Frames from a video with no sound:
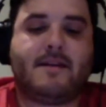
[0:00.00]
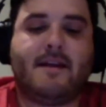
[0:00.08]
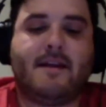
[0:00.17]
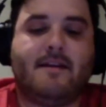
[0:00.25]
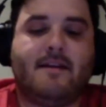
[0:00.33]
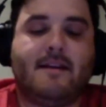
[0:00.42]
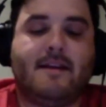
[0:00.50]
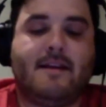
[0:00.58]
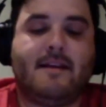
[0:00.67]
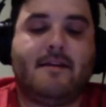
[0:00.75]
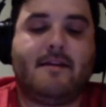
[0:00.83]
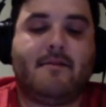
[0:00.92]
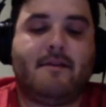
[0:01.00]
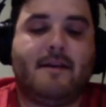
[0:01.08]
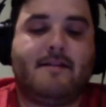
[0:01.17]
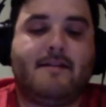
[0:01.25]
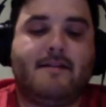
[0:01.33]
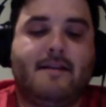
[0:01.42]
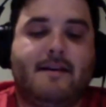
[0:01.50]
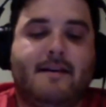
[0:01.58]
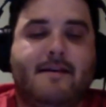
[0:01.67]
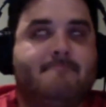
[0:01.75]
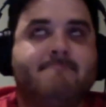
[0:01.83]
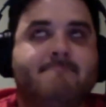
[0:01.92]
nail on the head. You're right.
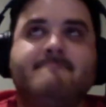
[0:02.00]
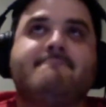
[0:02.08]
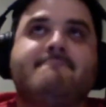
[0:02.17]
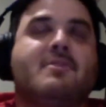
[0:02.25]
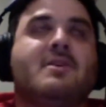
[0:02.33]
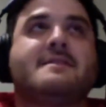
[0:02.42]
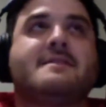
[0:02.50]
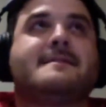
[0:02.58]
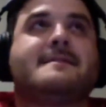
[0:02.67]
But